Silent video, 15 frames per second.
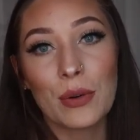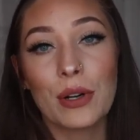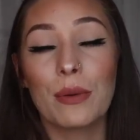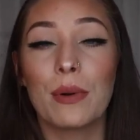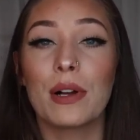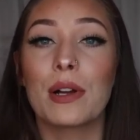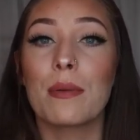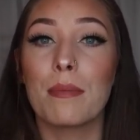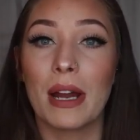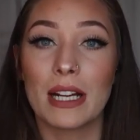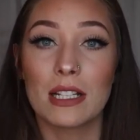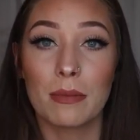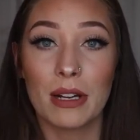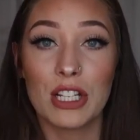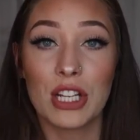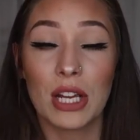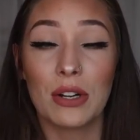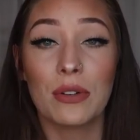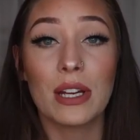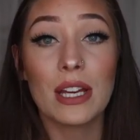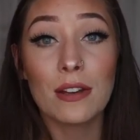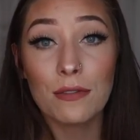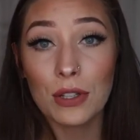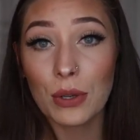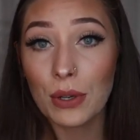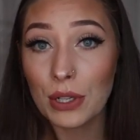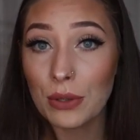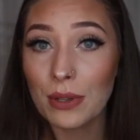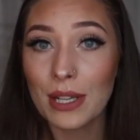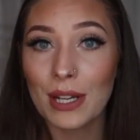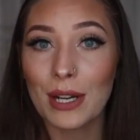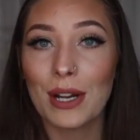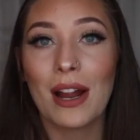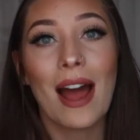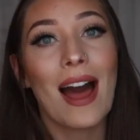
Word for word: or welcome back to my channel if you are new here.